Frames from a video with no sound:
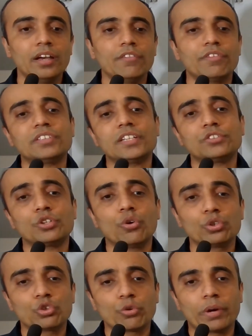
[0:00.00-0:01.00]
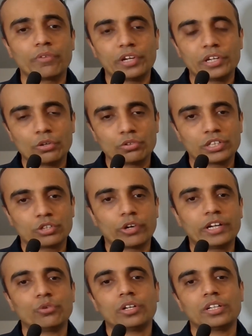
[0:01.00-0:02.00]
Friends as you go through my videos and
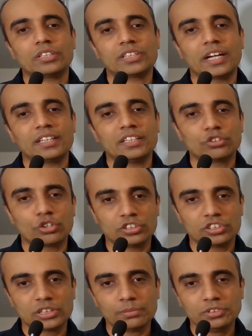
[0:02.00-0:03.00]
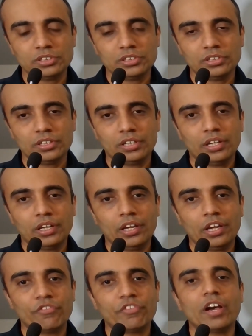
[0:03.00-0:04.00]
try to understand these concepts
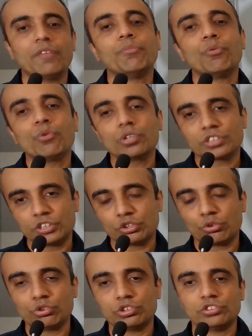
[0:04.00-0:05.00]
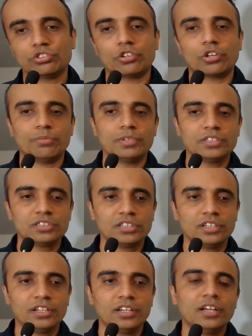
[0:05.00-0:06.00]
if you have more such questions or comments
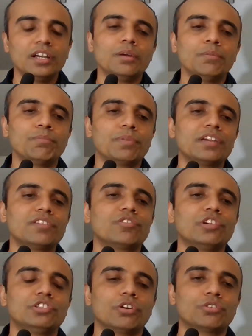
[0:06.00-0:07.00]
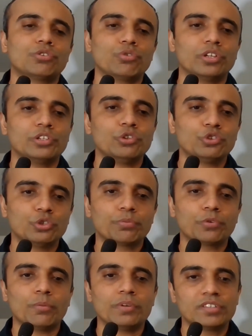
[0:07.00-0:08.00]
please reach out through the YouTube
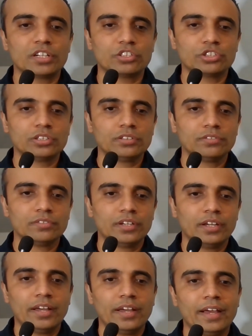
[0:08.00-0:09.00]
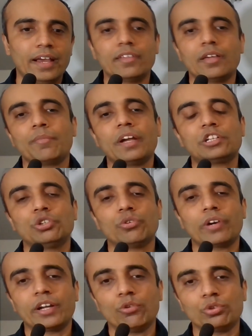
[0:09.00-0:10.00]
comment section as I make sure
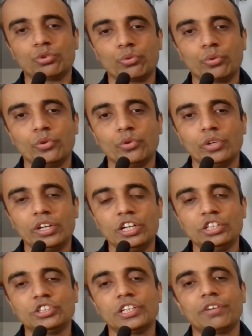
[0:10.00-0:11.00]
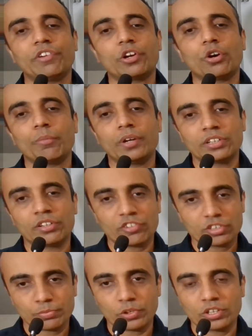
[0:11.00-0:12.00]
I go through each and every comment and
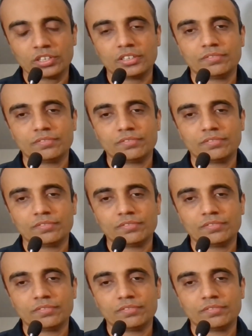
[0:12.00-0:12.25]
respond.